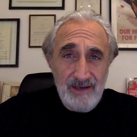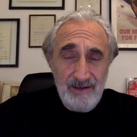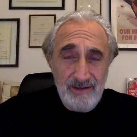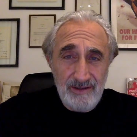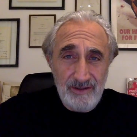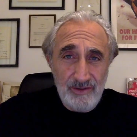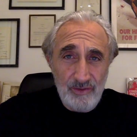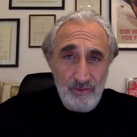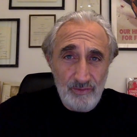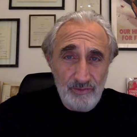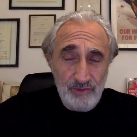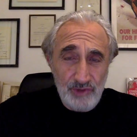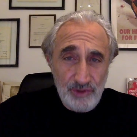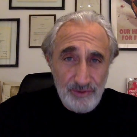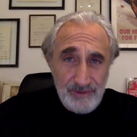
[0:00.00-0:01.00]
you know,
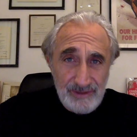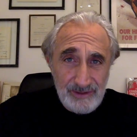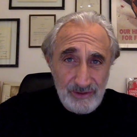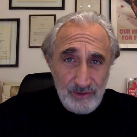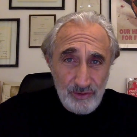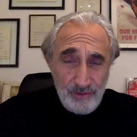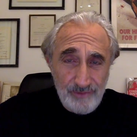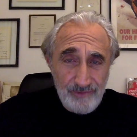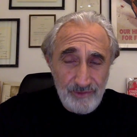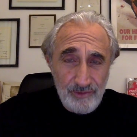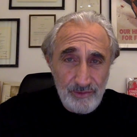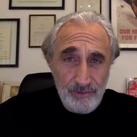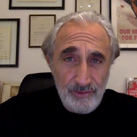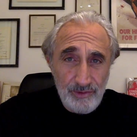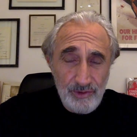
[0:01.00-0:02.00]
during the
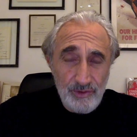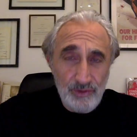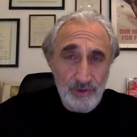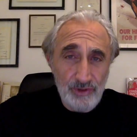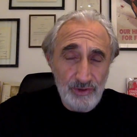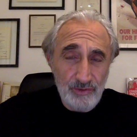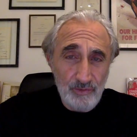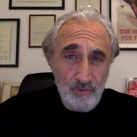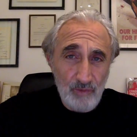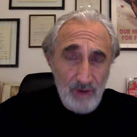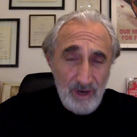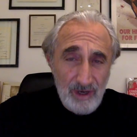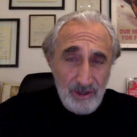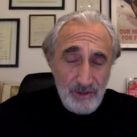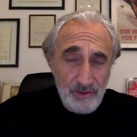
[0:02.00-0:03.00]
curfew, you could
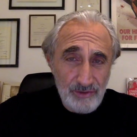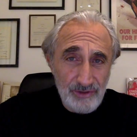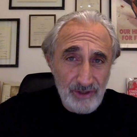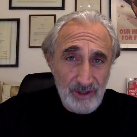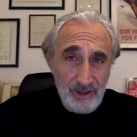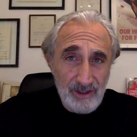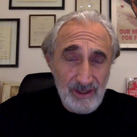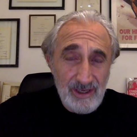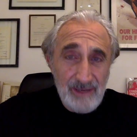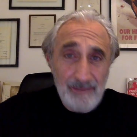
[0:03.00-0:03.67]
walk your dog,